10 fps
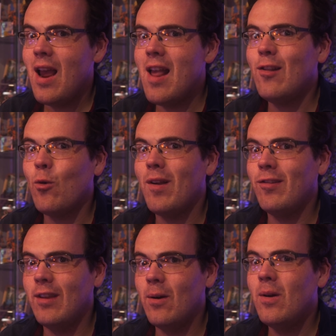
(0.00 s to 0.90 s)
His
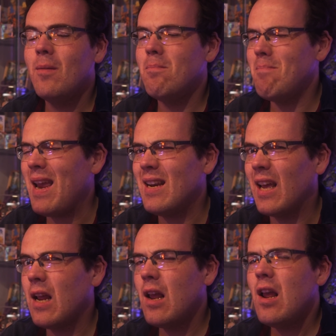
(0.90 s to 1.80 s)
quest, though,
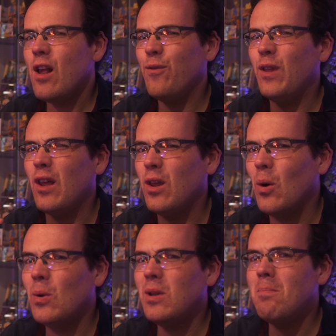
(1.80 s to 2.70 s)
mainly, is for the
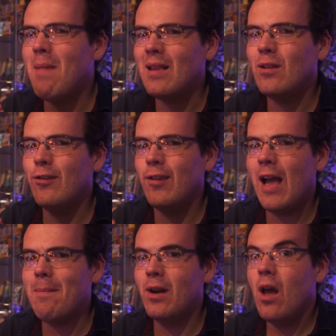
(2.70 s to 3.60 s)
golden metal
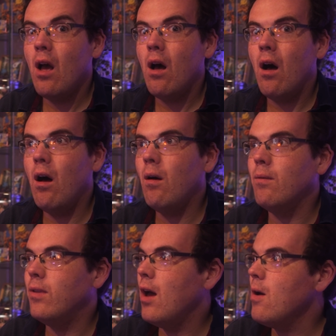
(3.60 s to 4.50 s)
slime, and
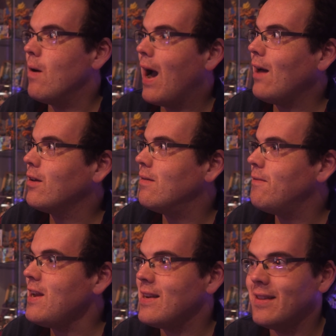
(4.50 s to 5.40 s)
oh no, how
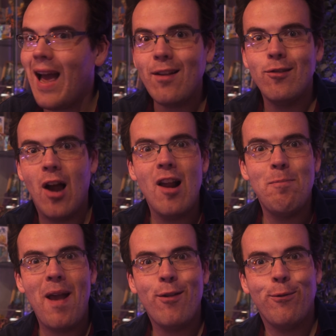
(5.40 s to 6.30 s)
convenient, that's Dai's
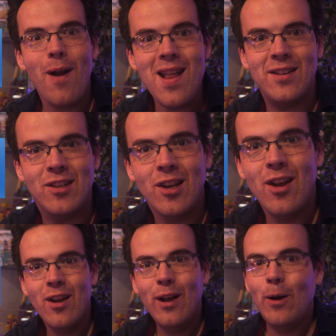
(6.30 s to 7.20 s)
best friend!
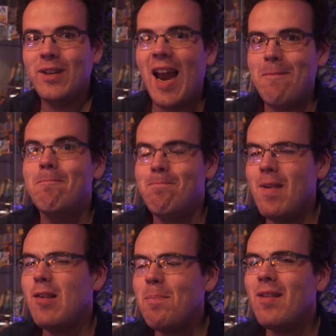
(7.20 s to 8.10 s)
Okay,
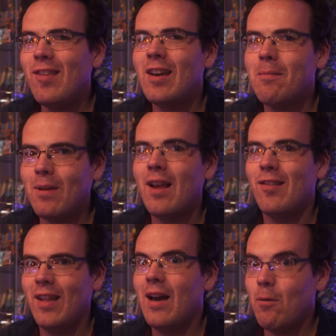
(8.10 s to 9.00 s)
this has been set up
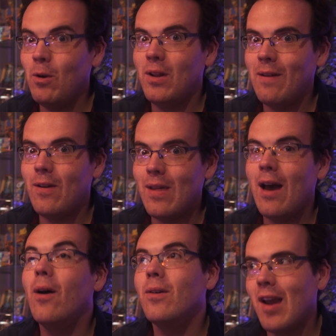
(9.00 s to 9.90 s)
nicely, I will give you
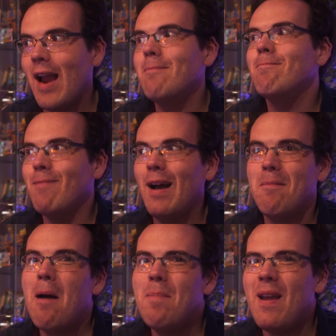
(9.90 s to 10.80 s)
that, okay,
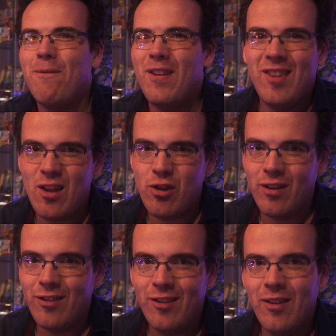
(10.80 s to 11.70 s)
I'm being
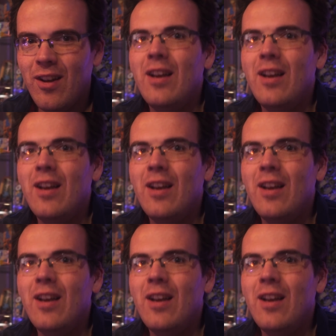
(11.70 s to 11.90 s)
facetious.